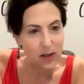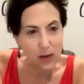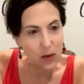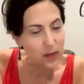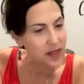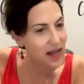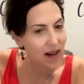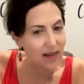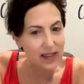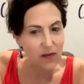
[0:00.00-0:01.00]
soup,
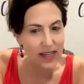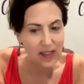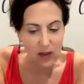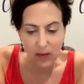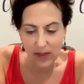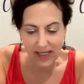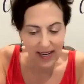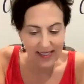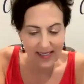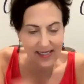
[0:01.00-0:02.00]
salads, vegetables. It,
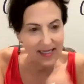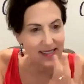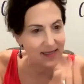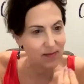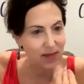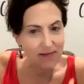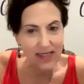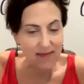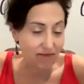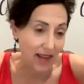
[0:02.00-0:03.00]
it's just,
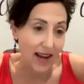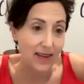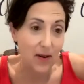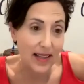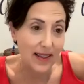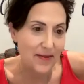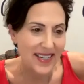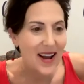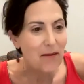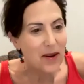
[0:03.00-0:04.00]
it's. I don't know. I love
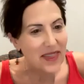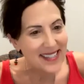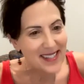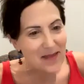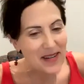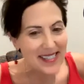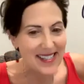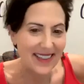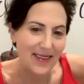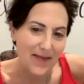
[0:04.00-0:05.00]
it. Well, thanks so much,
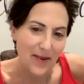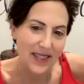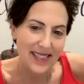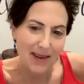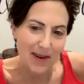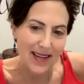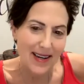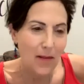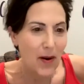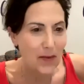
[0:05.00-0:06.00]
Nick. Look forward to see what you
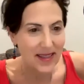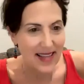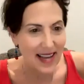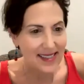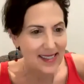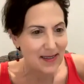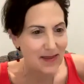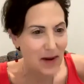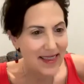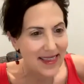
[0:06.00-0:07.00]
come up with next
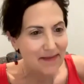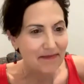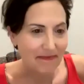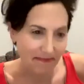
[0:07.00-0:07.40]
month.